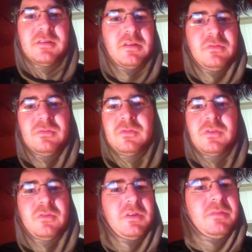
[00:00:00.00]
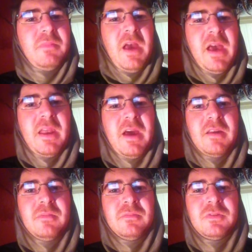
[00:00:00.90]
Don't get mad
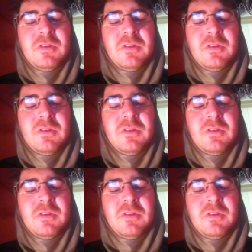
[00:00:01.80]
at them.